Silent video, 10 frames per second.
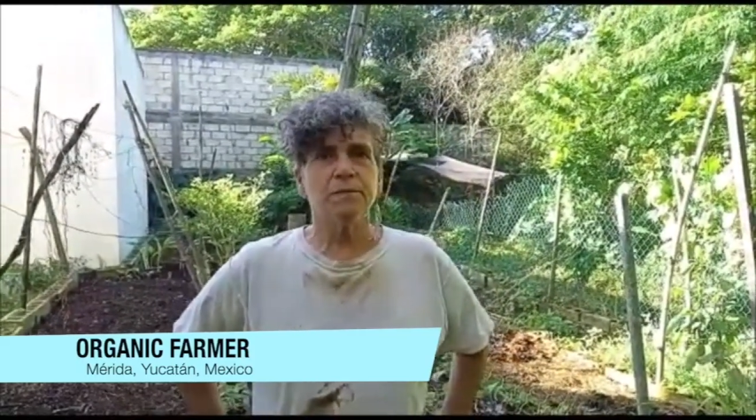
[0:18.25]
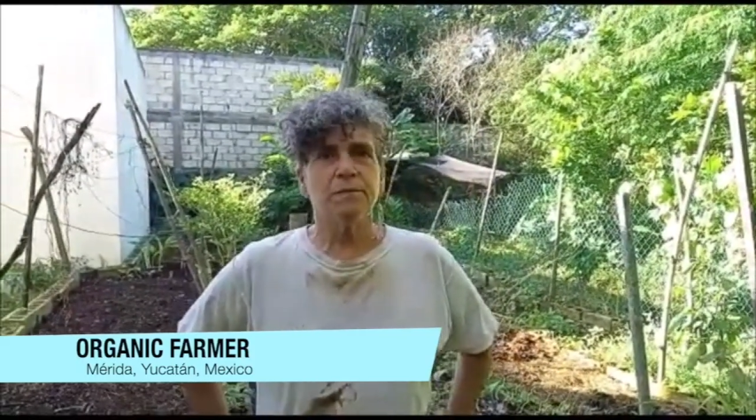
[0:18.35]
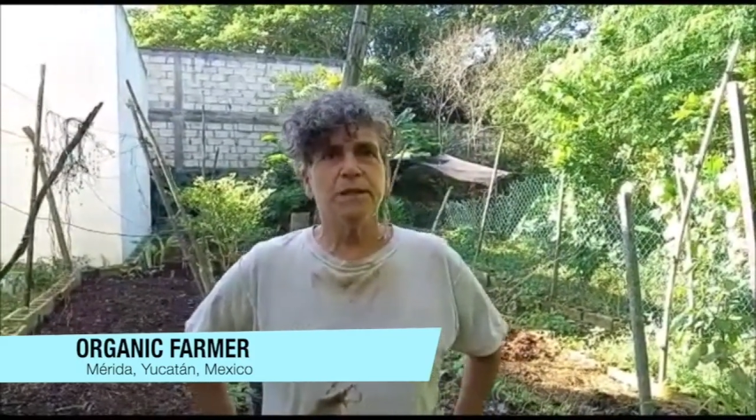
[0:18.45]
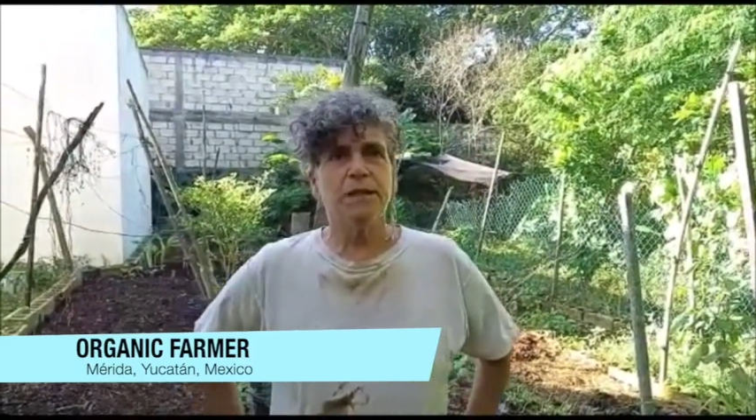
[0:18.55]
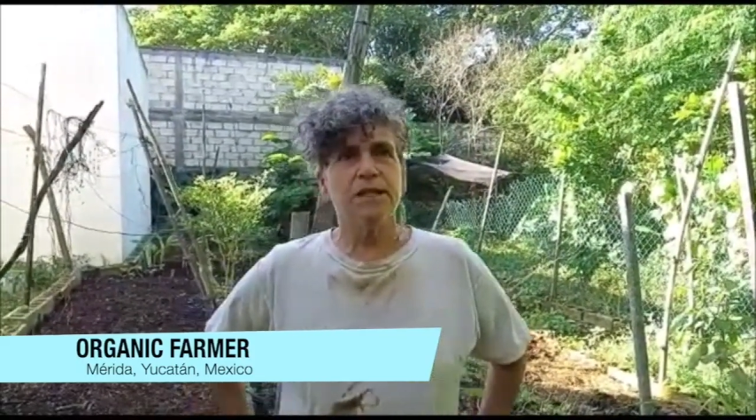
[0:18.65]

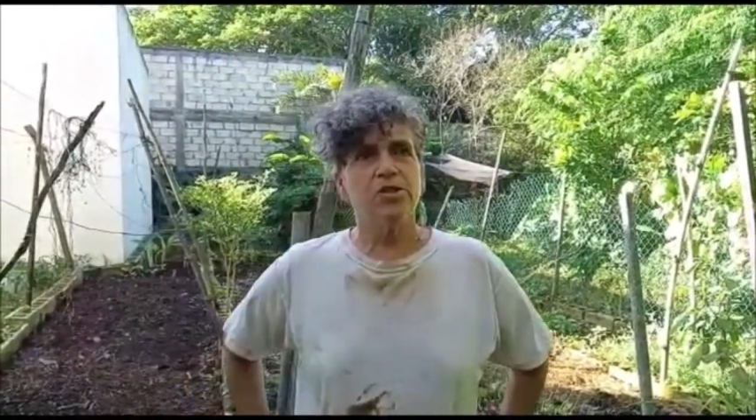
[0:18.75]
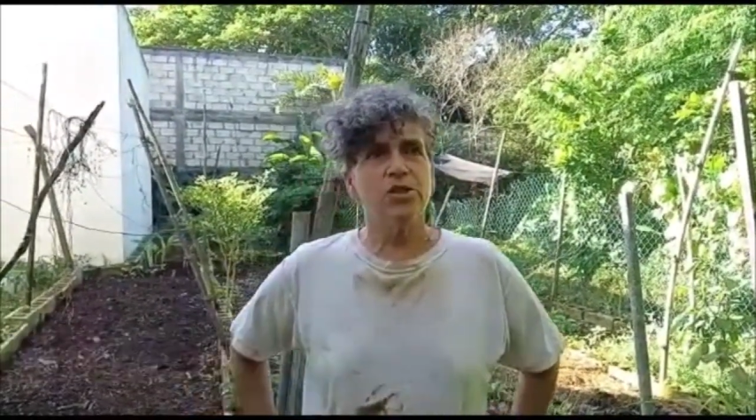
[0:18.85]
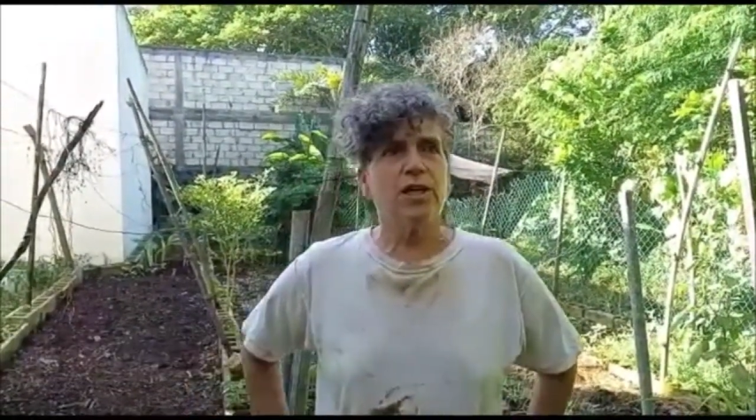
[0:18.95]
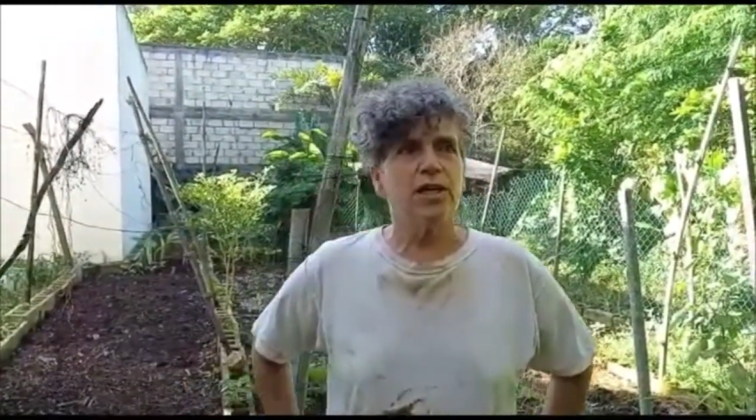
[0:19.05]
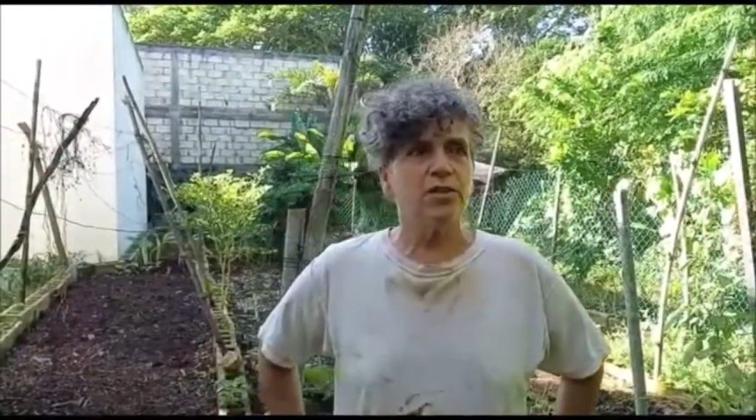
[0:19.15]
being in
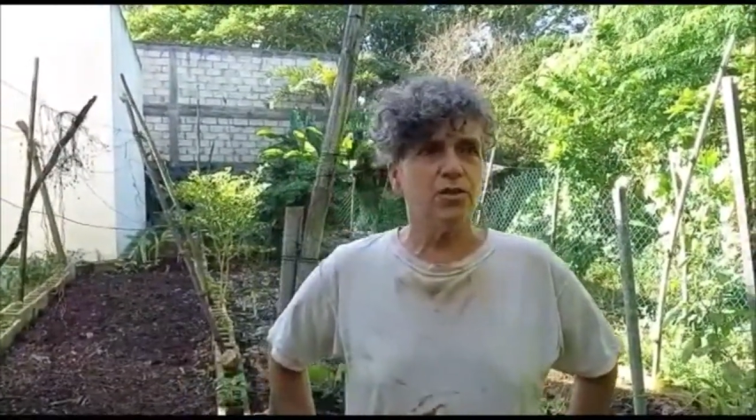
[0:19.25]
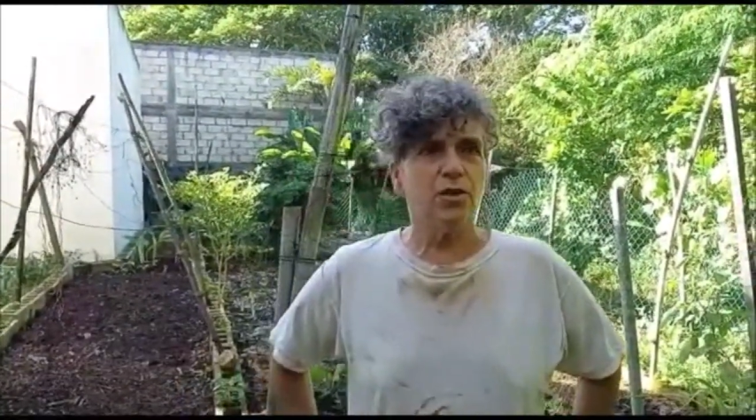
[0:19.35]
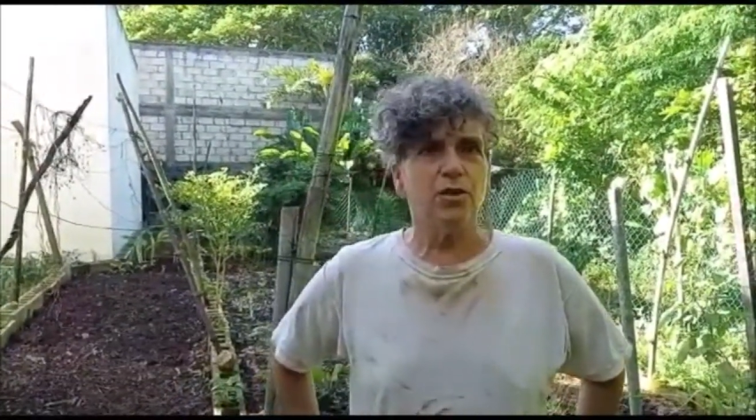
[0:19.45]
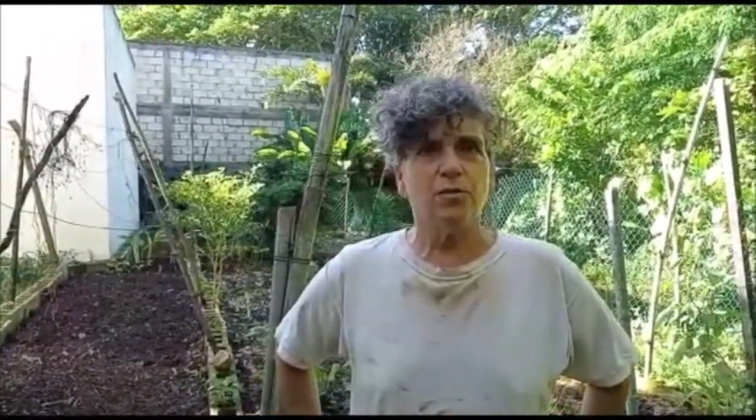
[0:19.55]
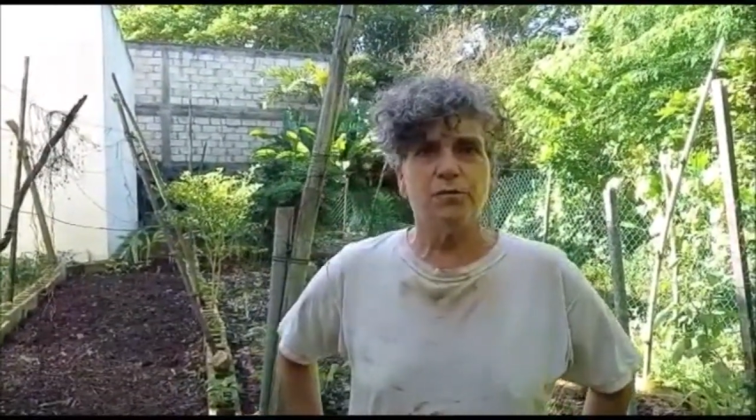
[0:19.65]
charge
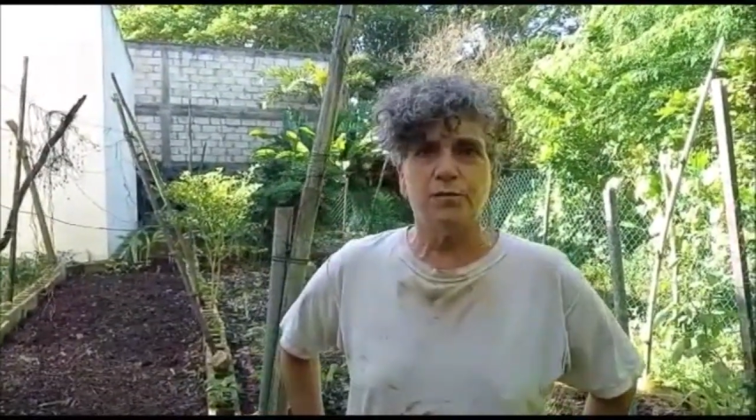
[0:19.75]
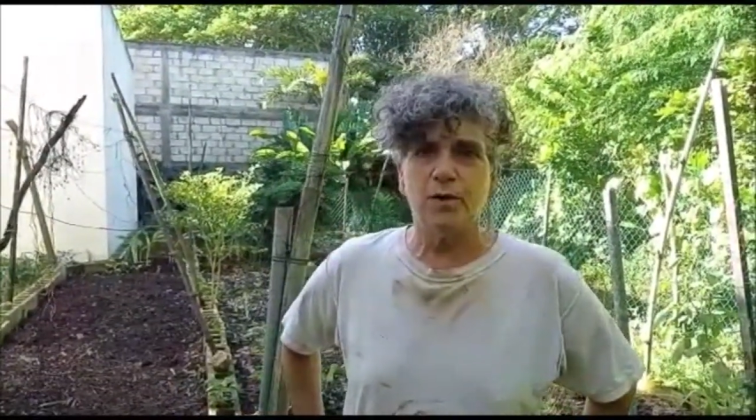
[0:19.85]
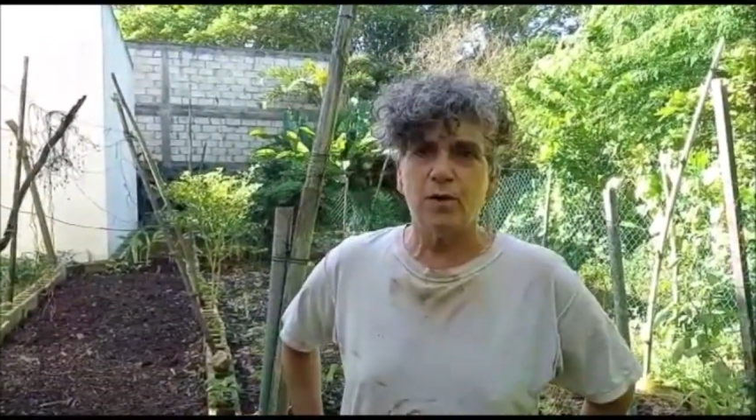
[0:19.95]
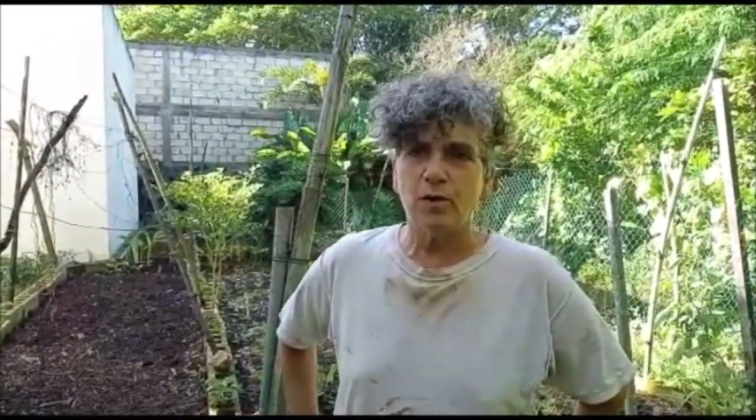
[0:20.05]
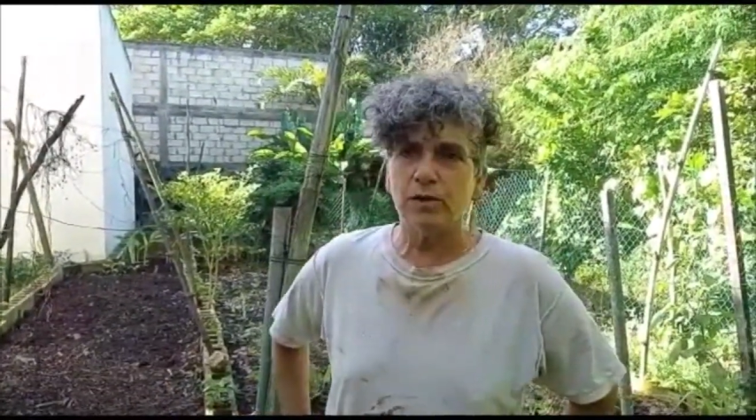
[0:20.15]
of
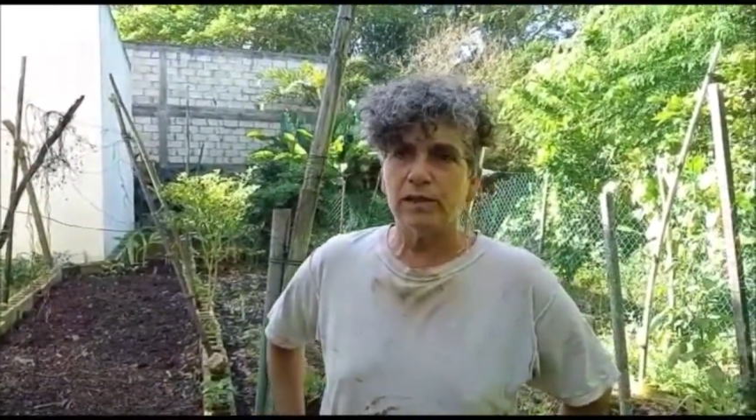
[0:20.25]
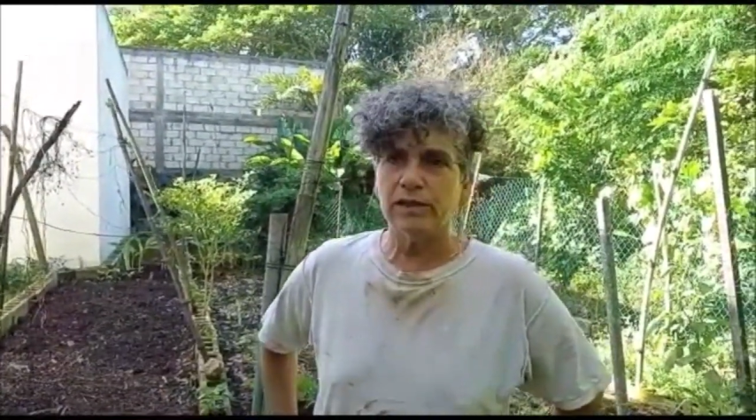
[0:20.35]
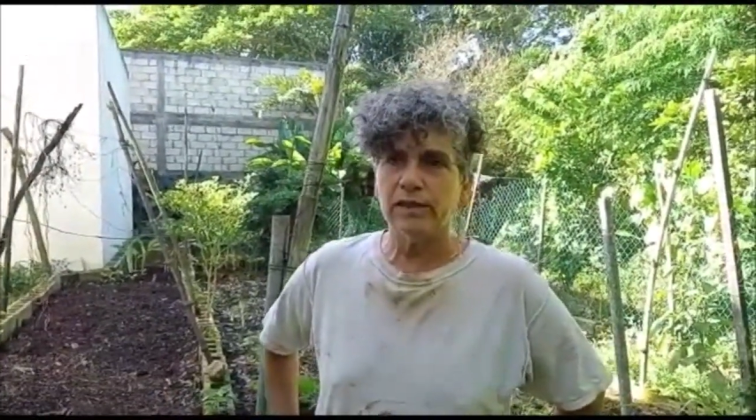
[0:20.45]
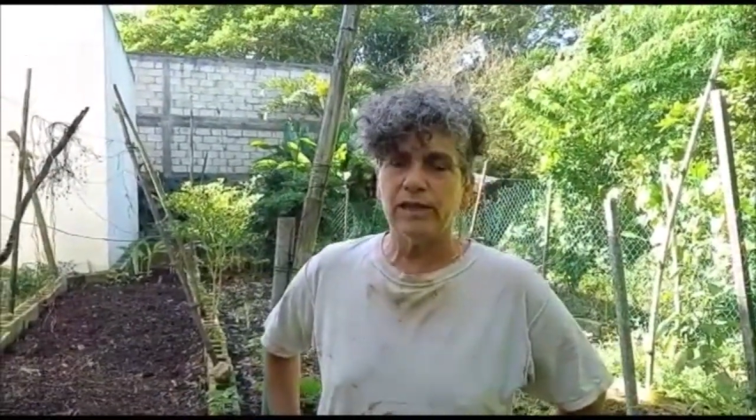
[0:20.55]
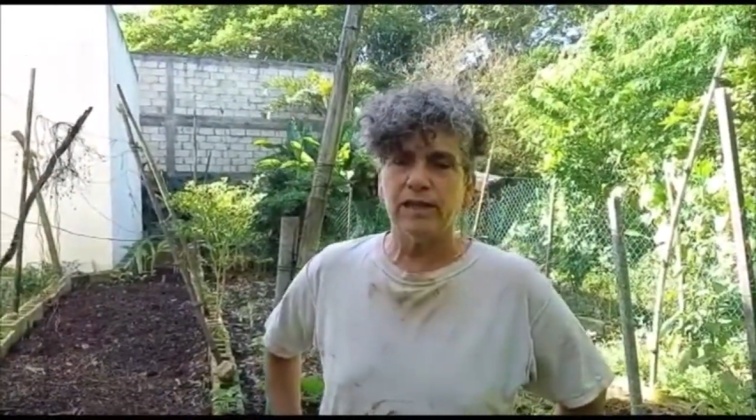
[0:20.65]
all
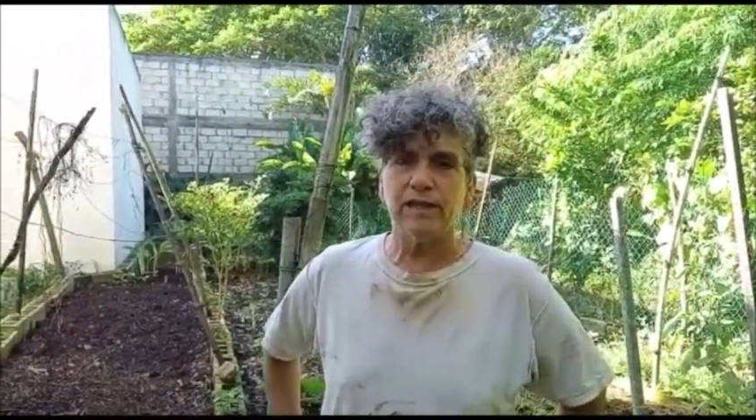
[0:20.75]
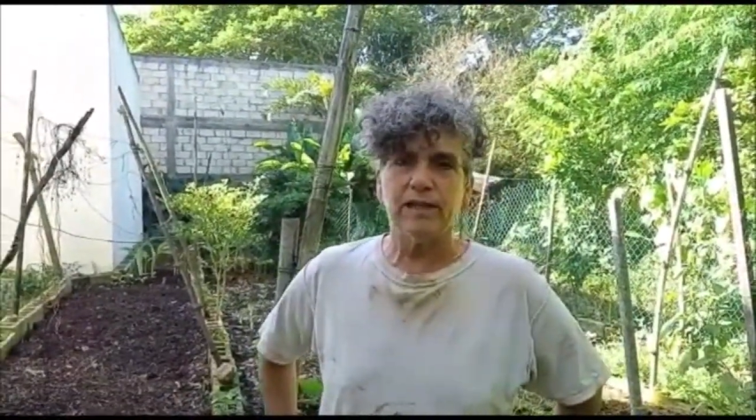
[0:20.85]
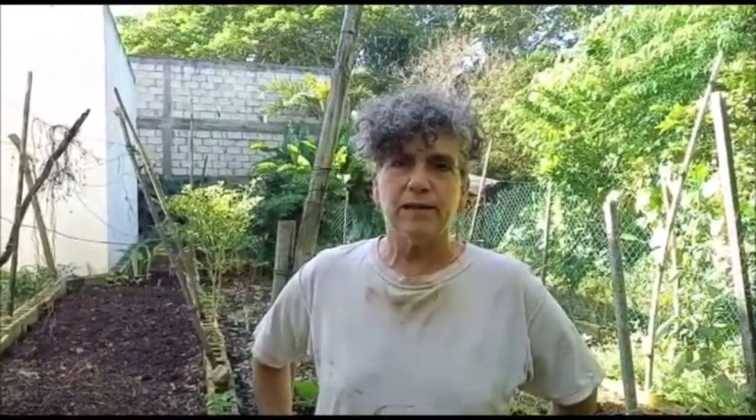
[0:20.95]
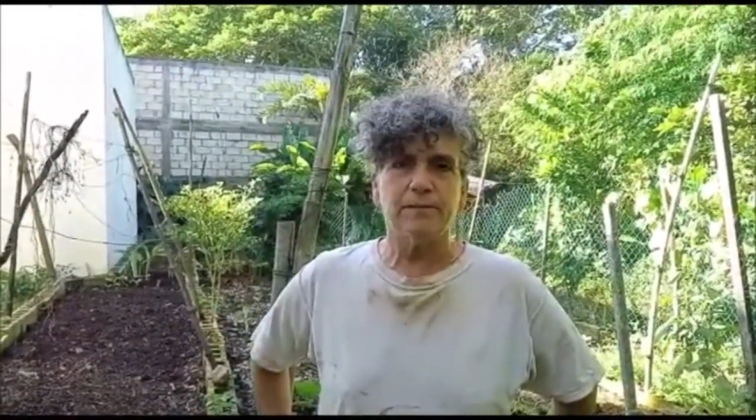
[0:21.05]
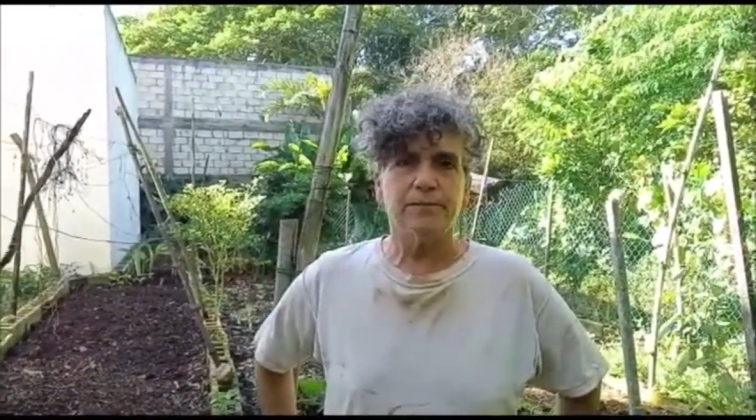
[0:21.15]

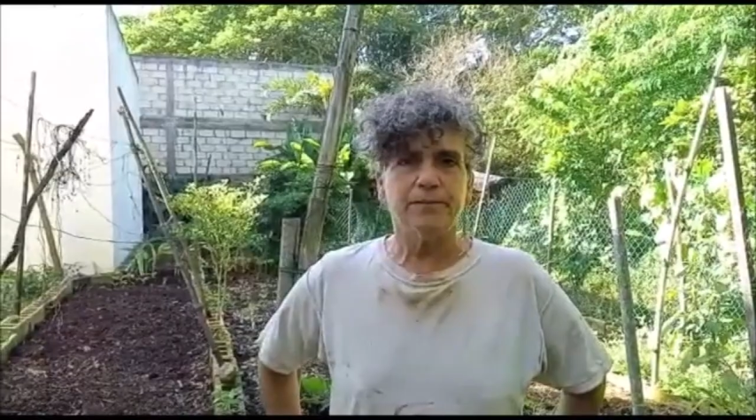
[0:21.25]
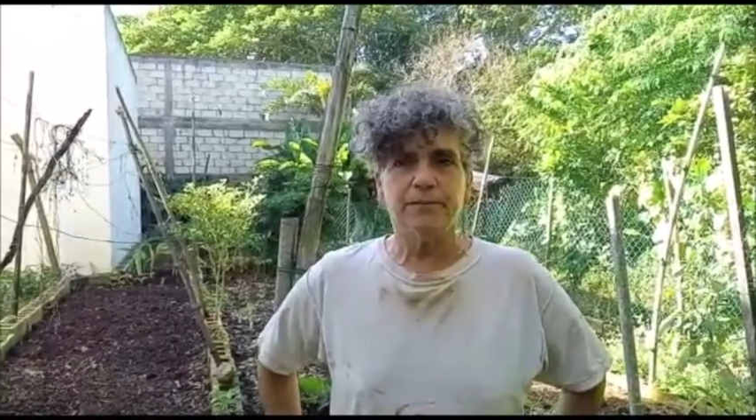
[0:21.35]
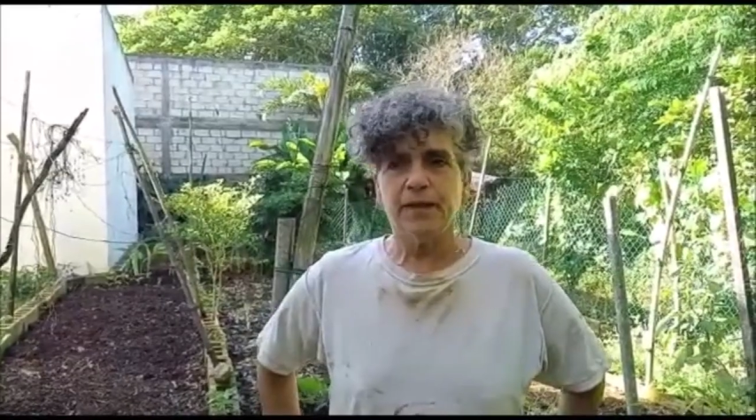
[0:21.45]
the